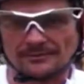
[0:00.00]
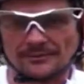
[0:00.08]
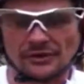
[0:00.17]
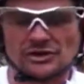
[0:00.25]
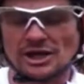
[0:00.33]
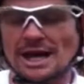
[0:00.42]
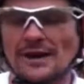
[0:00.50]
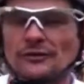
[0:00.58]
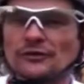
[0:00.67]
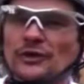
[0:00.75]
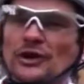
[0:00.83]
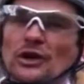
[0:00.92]
So check out
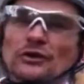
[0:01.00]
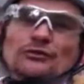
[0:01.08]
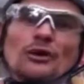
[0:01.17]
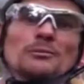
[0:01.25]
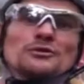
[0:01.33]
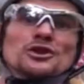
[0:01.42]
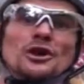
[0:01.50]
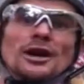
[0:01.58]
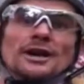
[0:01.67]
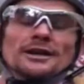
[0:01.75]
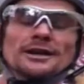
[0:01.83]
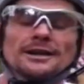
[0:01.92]
this video. It's from
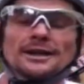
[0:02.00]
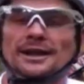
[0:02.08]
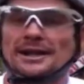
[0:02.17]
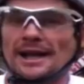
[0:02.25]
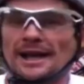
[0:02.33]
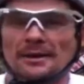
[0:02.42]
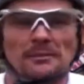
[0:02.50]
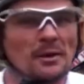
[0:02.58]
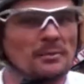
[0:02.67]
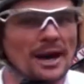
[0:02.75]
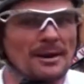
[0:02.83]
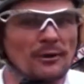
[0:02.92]
Giant, and again, I'm
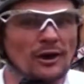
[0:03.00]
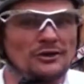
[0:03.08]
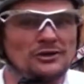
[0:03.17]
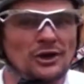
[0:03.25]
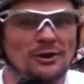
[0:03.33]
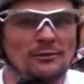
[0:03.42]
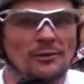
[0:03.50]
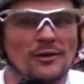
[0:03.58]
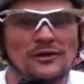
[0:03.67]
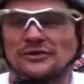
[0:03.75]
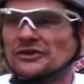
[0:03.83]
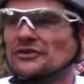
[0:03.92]
not paid by a Giant to promote this.